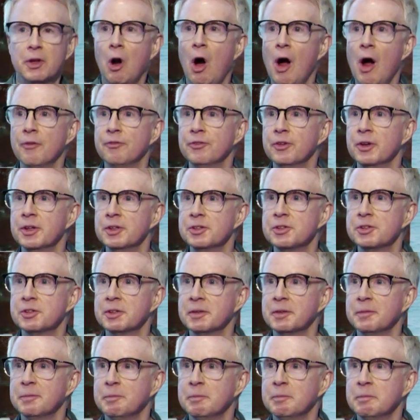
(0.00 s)

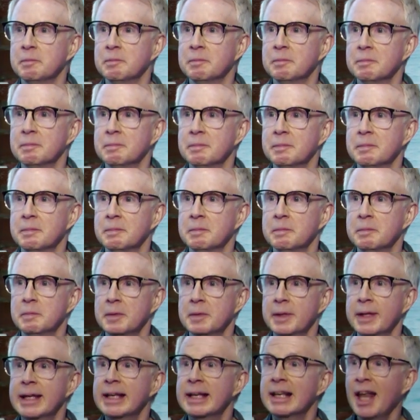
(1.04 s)
conference
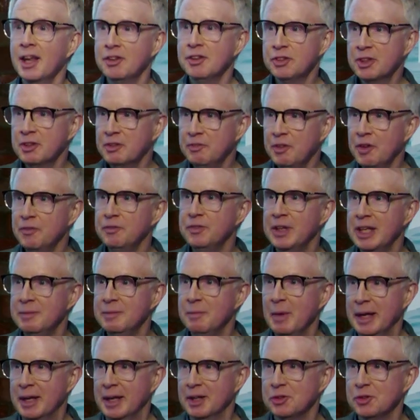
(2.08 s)
in less than
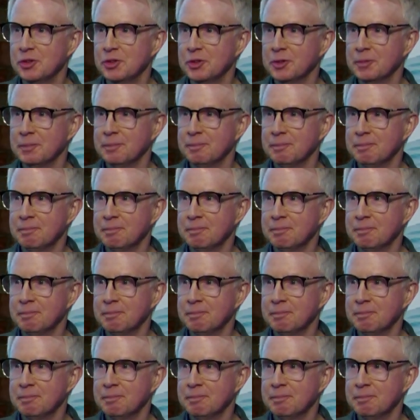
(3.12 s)
15 minutes.